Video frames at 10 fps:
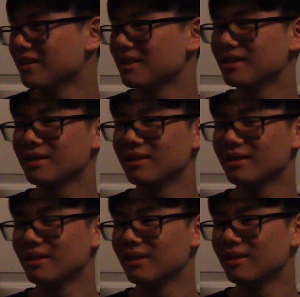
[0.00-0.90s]

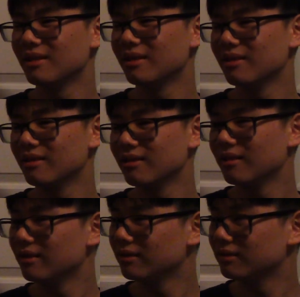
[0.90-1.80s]

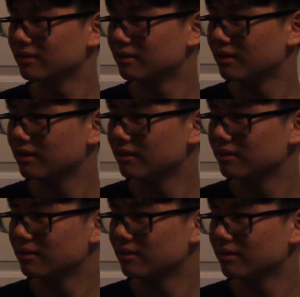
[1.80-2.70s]

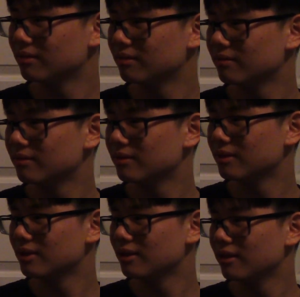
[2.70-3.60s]

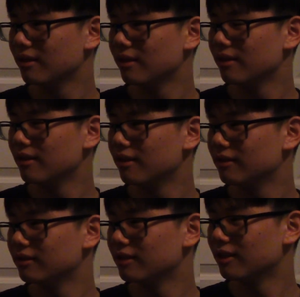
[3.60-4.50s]

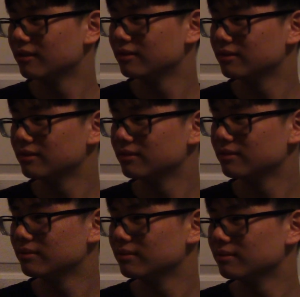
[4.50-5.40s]

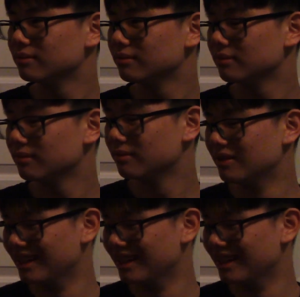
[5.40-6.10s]
[no speech]